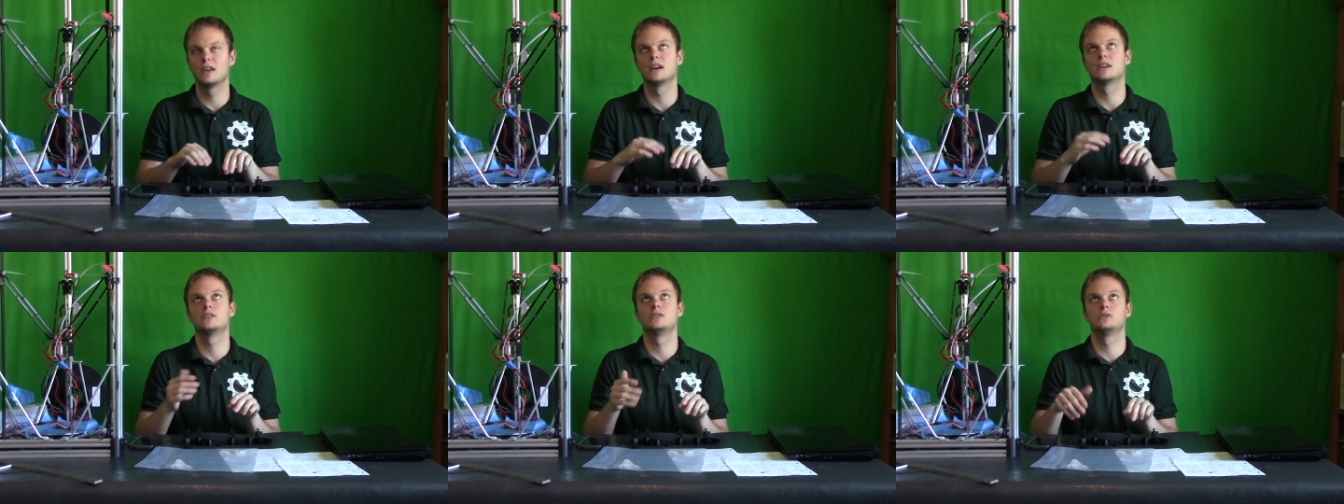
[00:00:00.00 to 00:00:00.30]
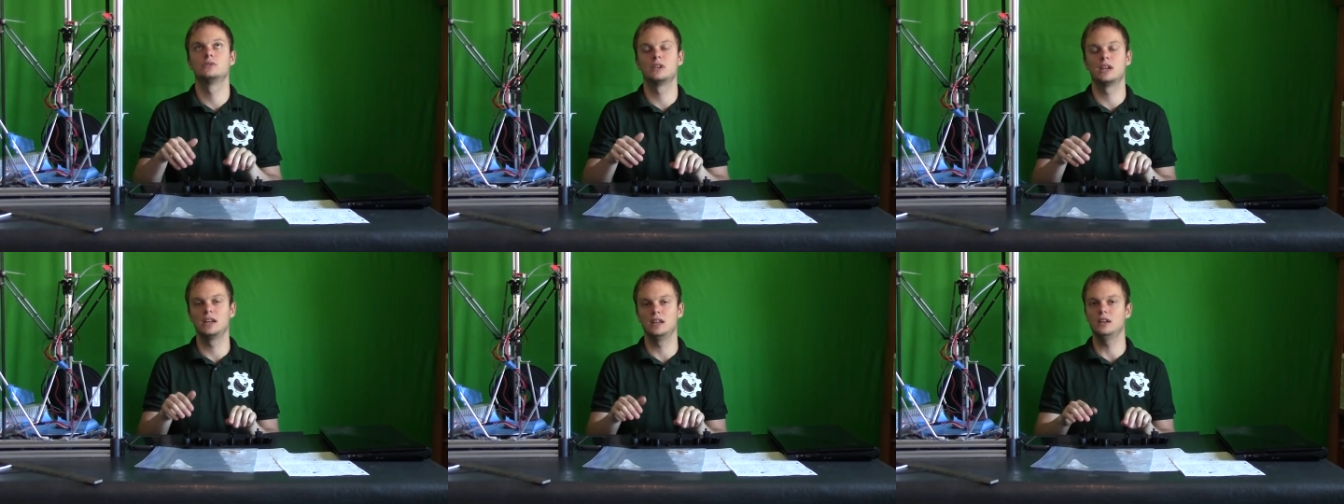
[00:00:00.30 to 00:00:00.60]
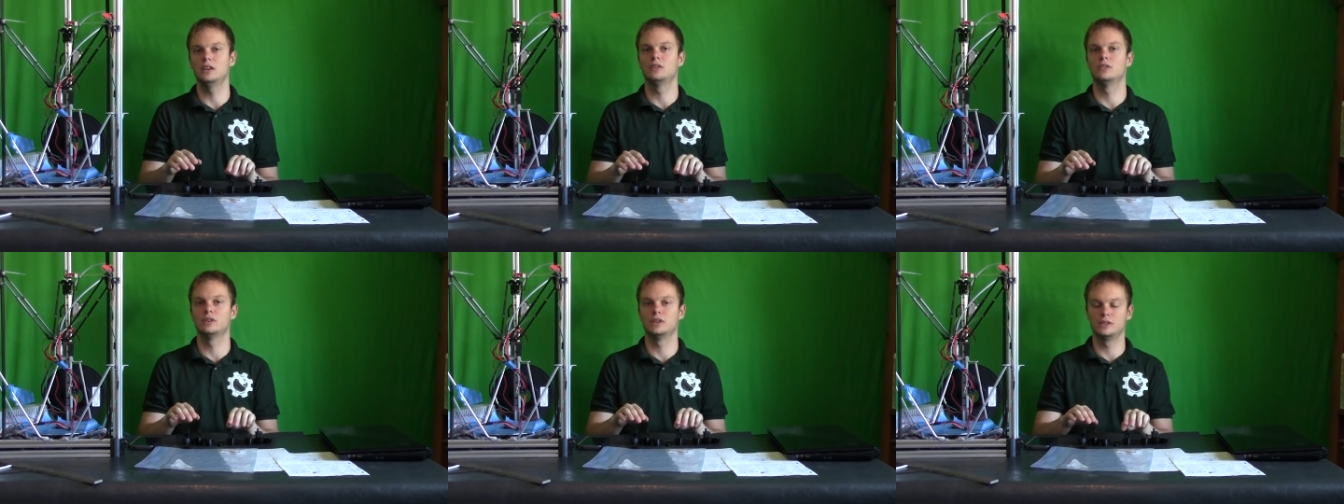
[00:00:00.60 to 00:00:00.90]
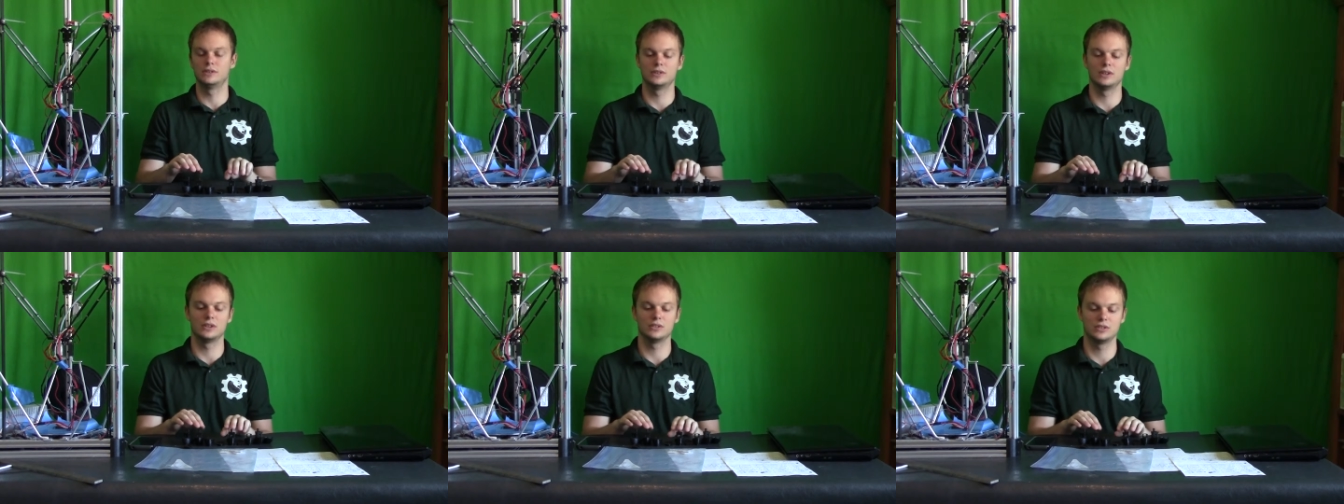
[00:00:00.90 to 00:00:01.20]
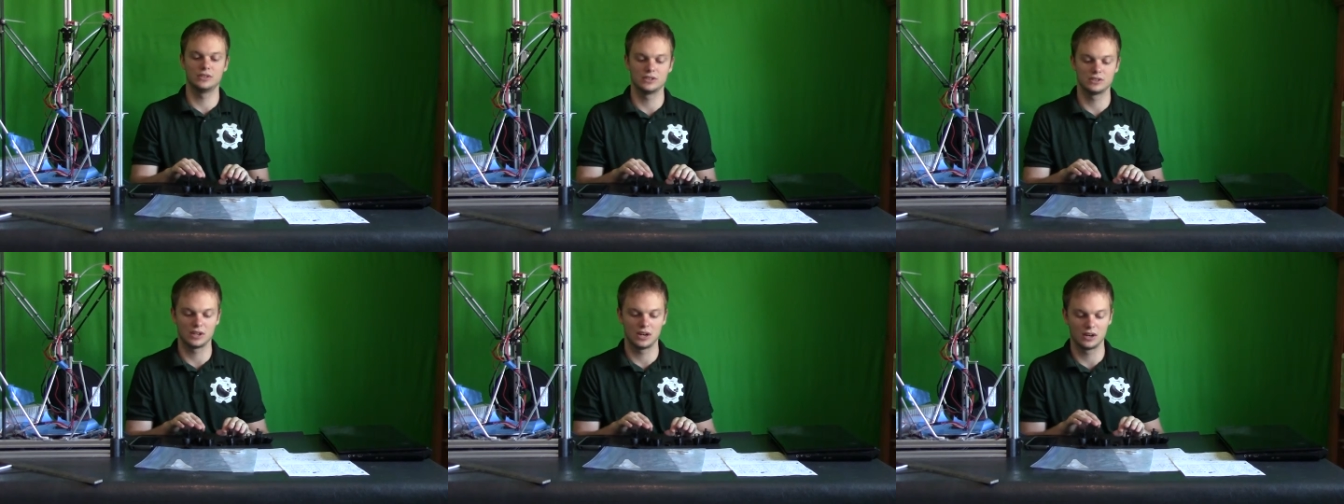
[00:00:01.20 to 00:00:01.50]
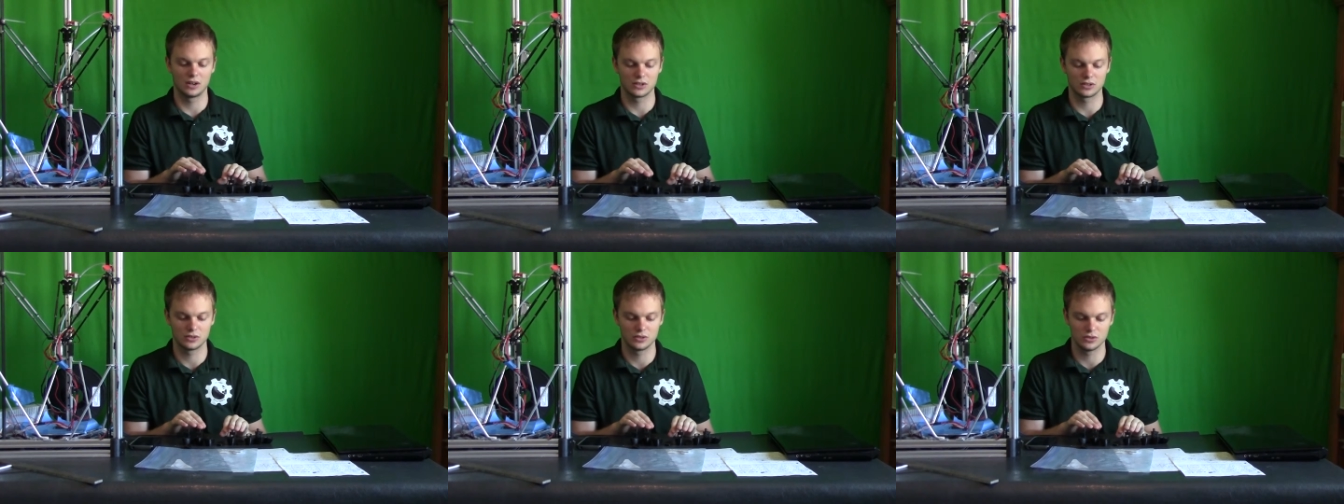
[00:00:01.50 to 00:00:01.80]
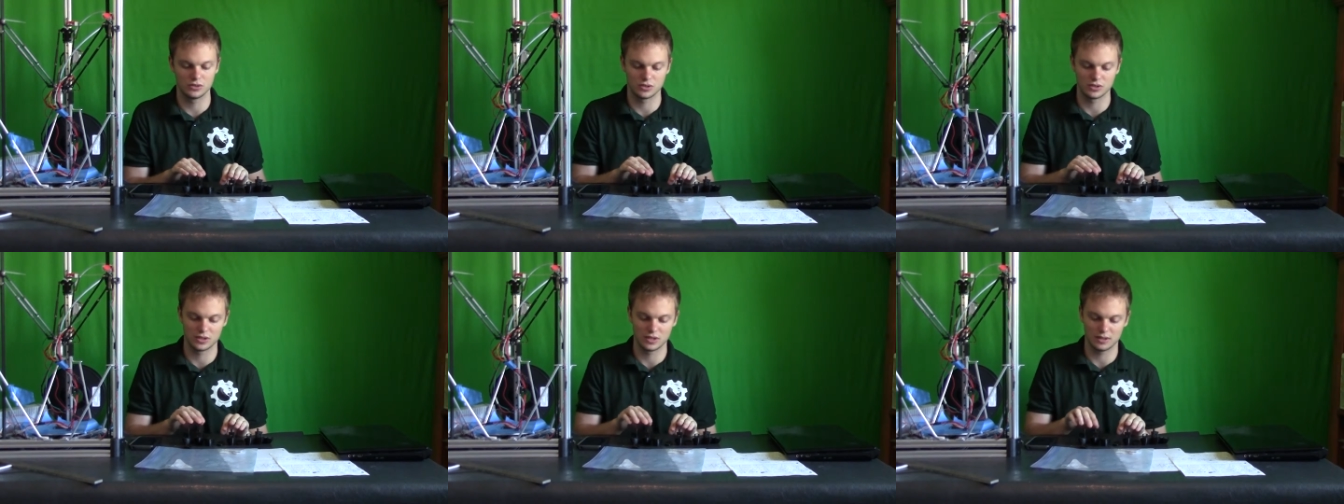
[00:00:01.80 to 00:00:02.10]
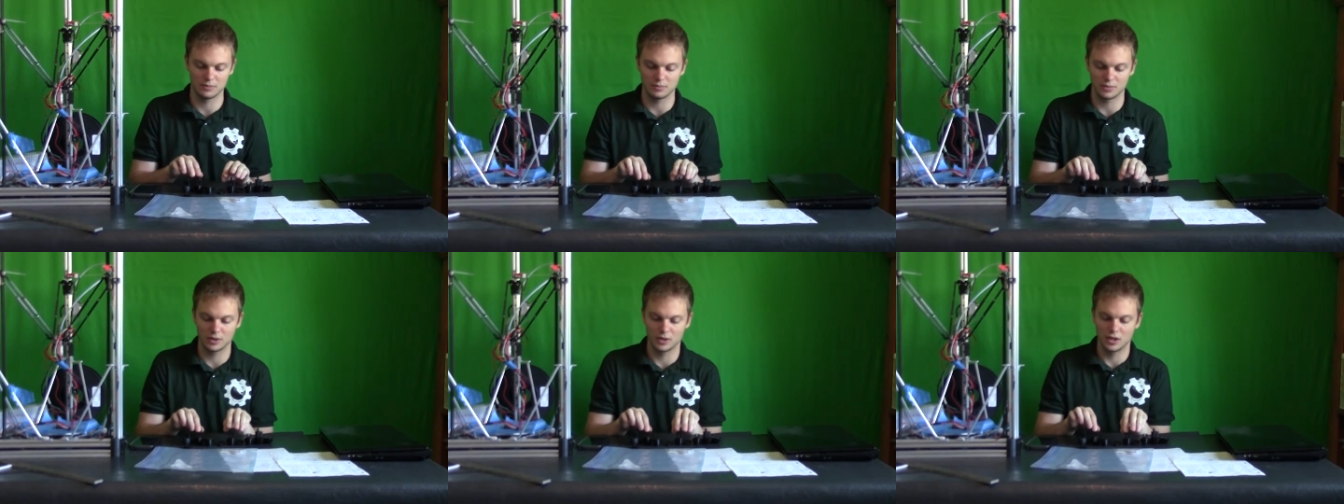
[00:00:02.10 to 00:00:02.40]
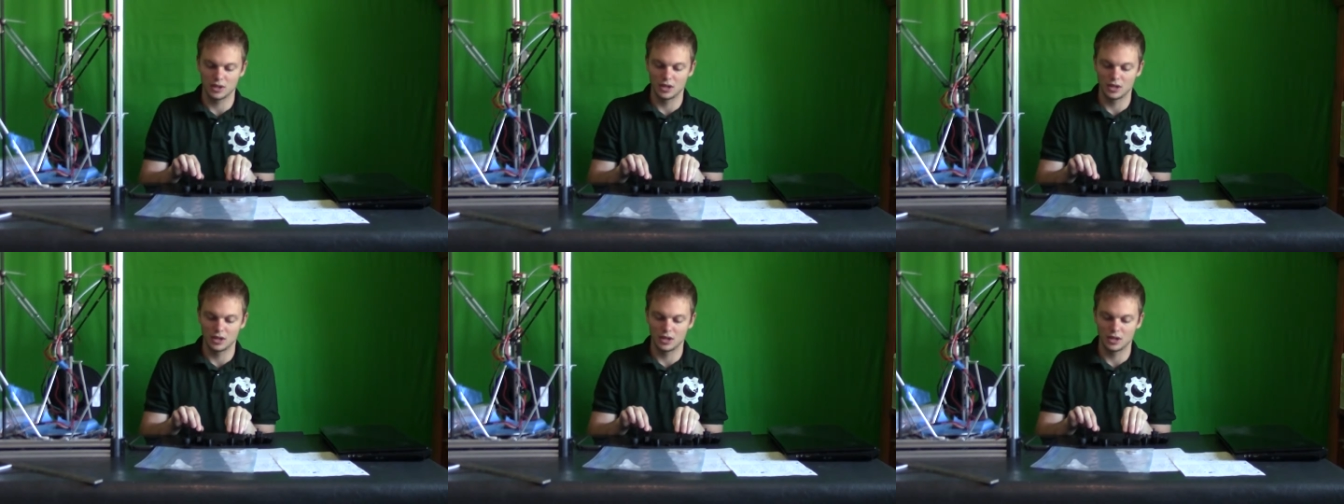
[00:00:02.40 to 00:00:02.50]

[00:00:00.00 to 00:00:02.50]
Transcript: Actually, it was eight degrees Celsius higher extrusion temp.